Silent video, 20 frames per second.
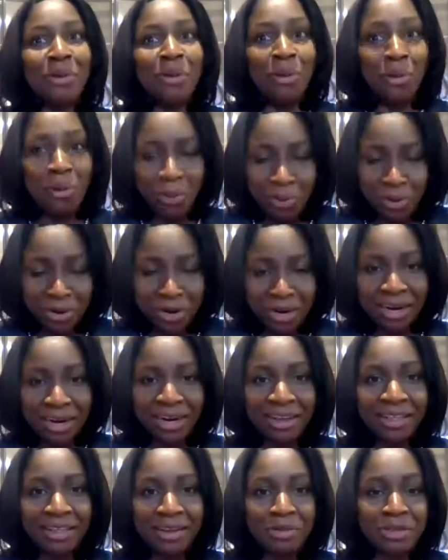
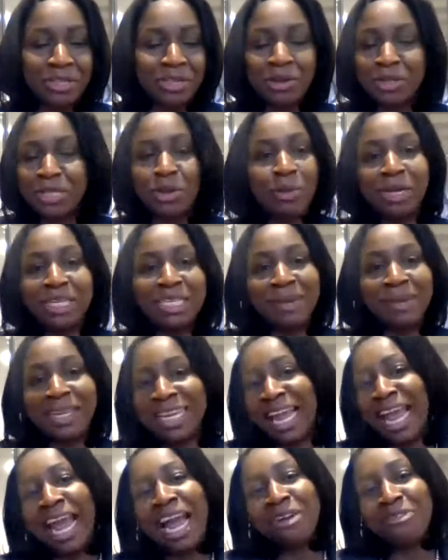was going to be
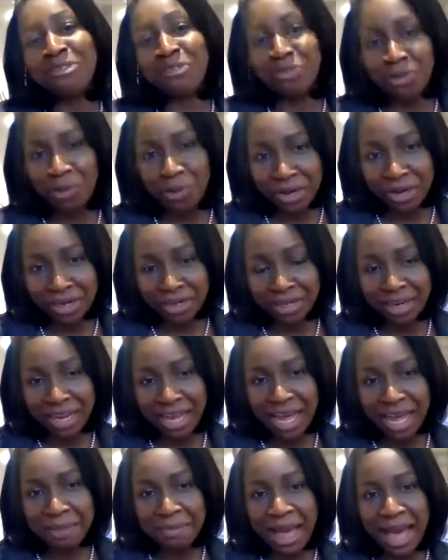cared for
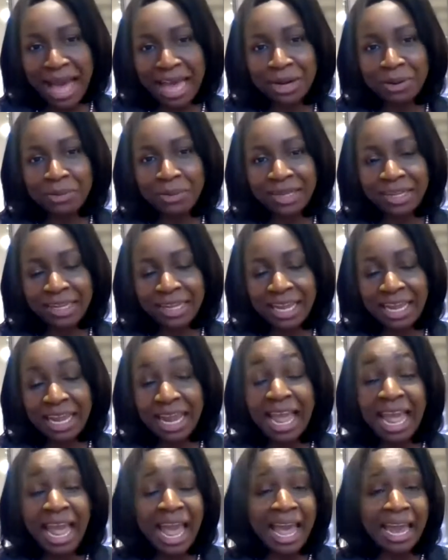adequately?
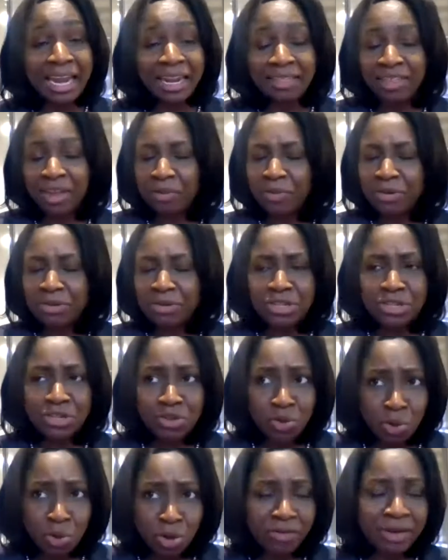And there were
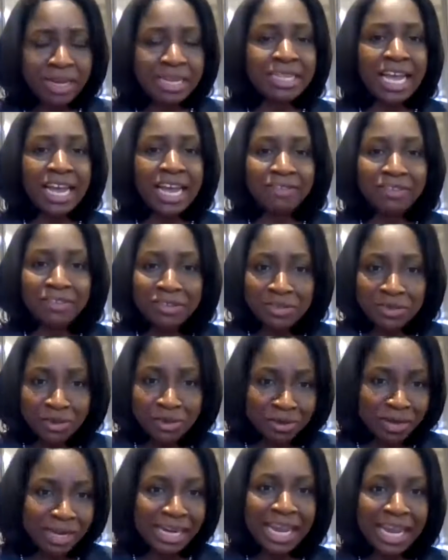stories after
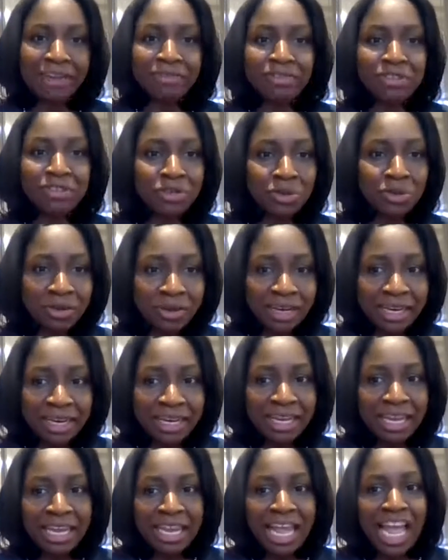story after story
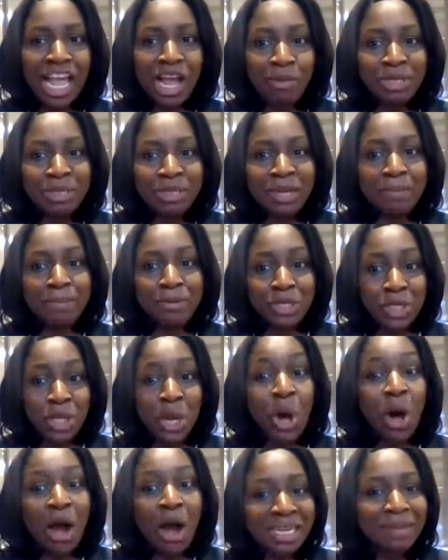in which people
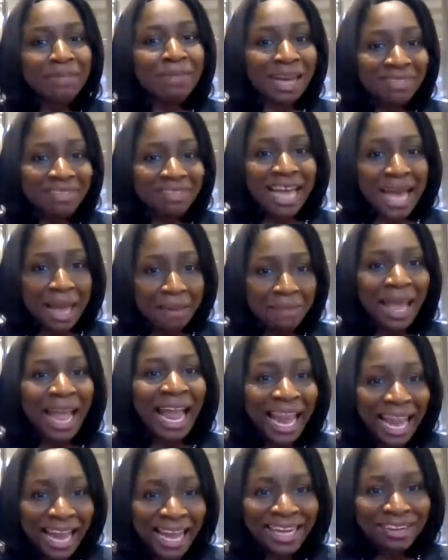talked about that
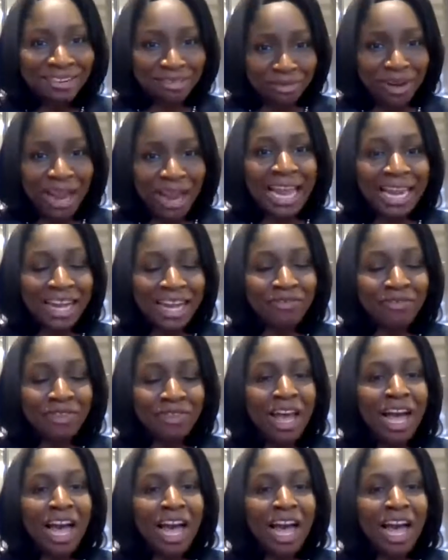pain, right? Of